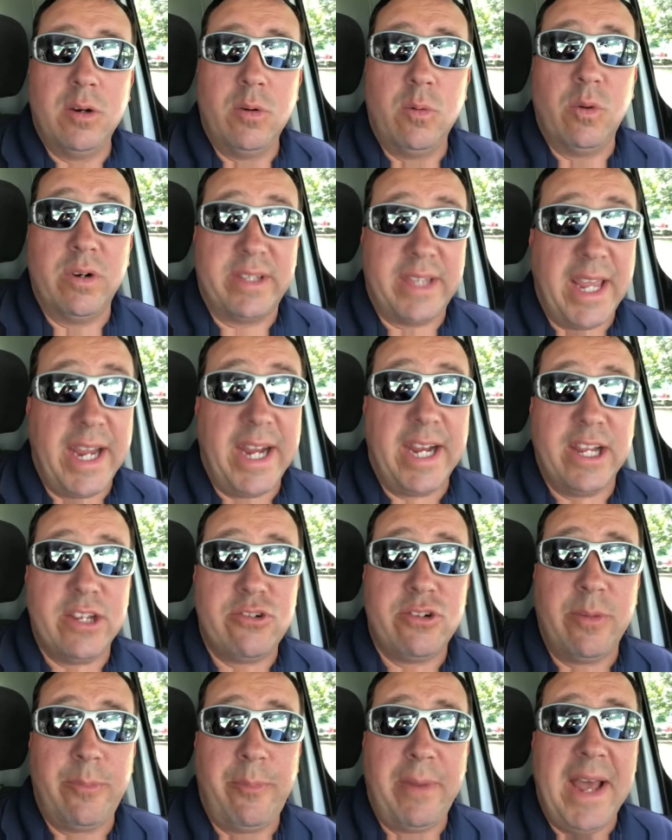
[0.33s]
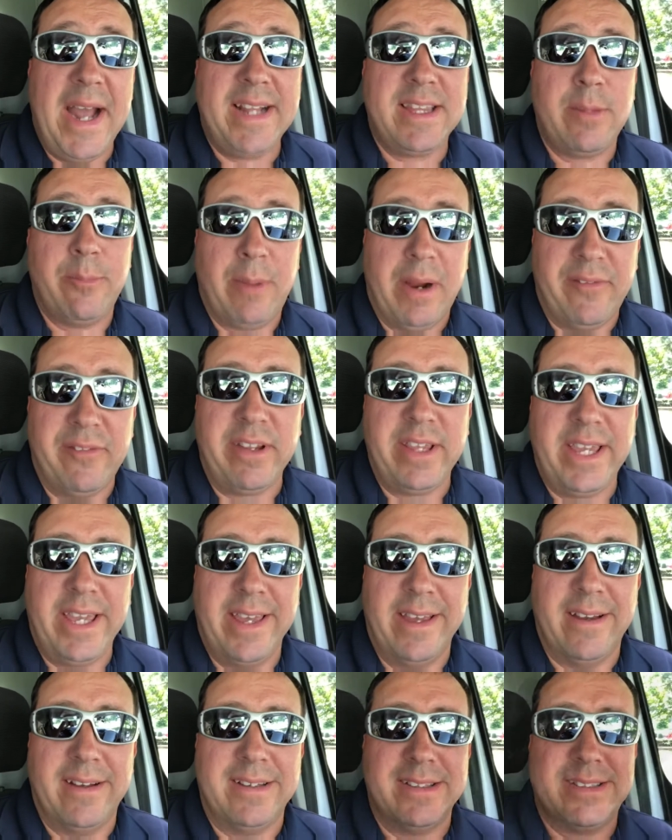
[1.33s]
We're taking a trip back to Beverly
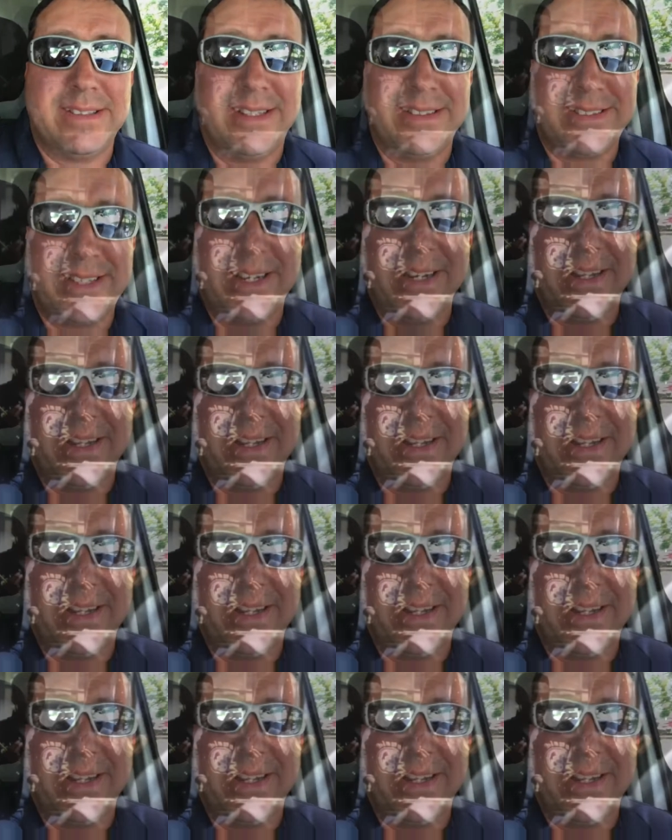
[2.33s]
Hills. Let's get